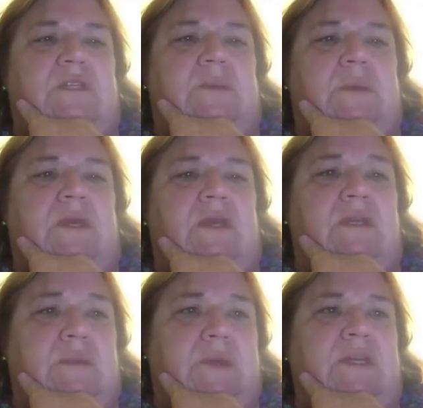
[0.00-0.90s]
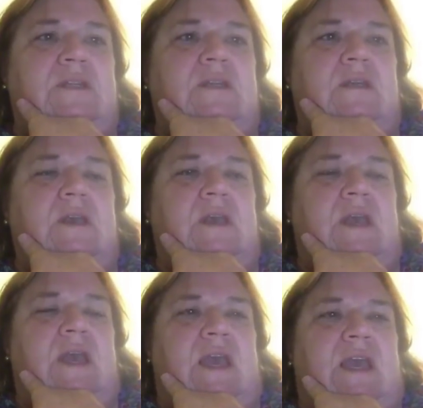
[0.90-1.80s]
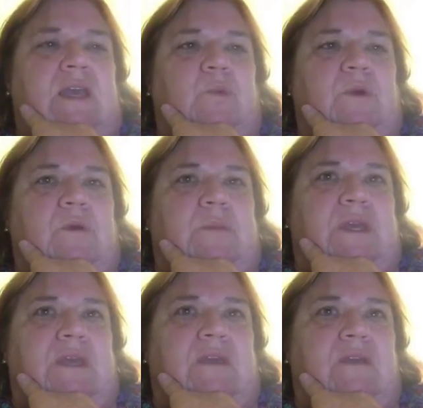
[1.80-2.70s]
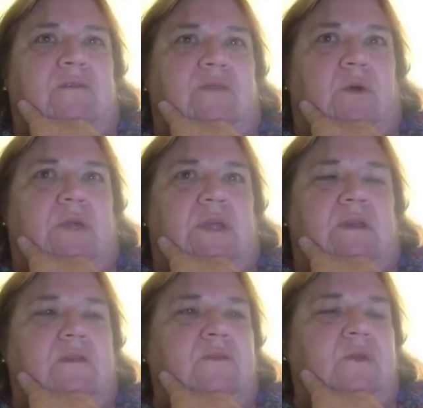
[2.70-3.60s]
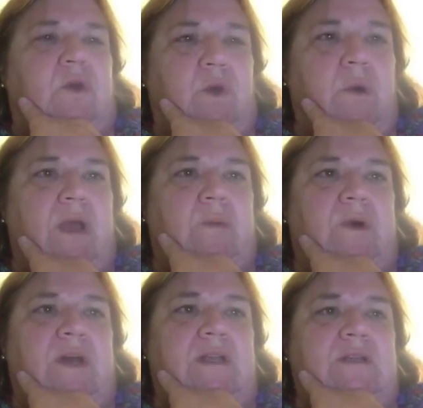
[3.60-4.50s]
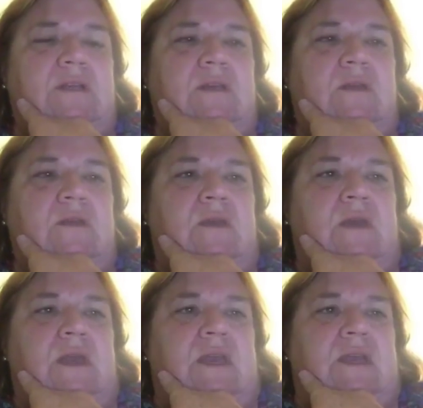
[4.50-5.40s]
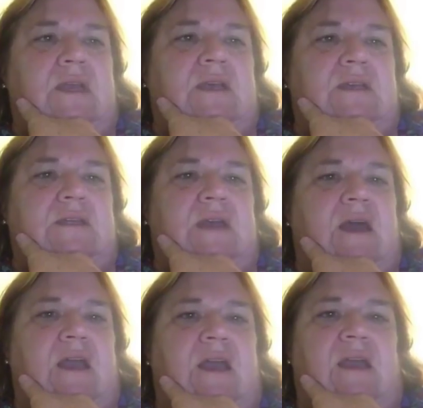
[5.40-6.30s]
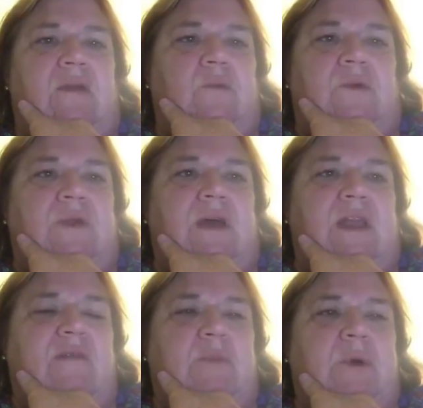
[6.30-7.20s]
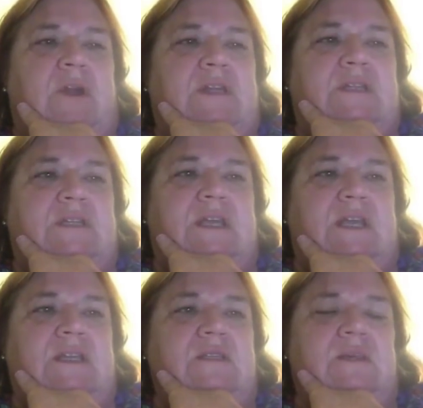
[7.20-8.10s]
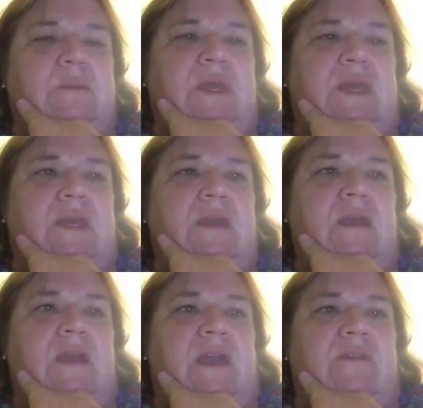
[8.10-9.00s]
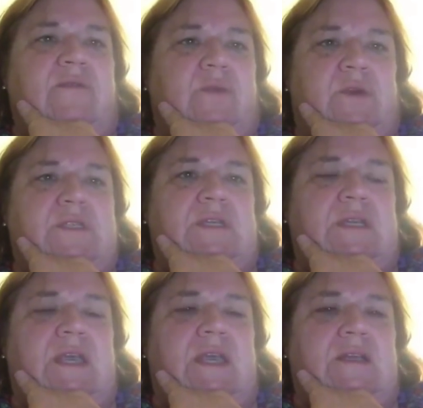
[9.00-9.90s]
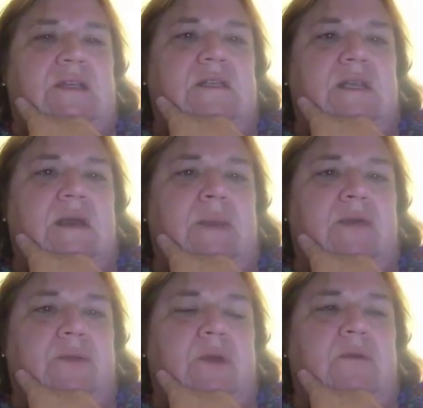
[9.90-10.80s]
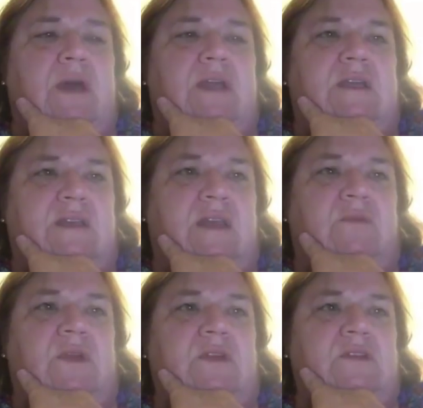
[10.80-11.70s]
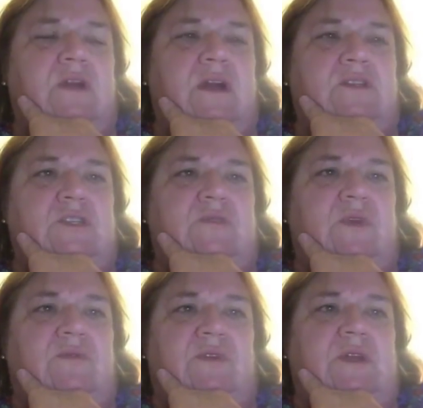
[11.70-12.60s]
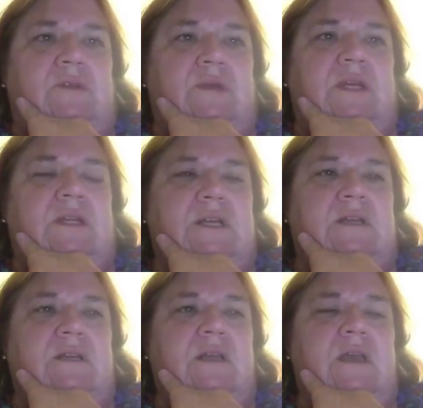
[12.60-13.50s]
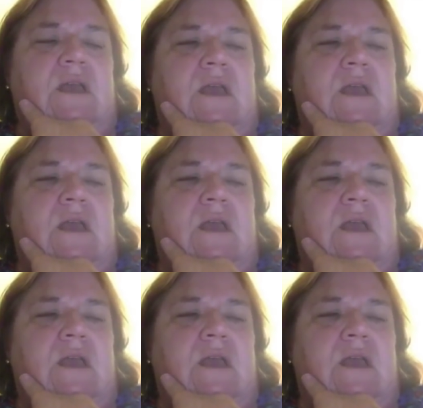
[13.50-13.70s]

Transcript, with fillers: the de- independent and will be voting for who I want. And I will not have a party dictating to me and forcing a candidate down my throat. I could never, in good conscience, vote for Hillary Clinton.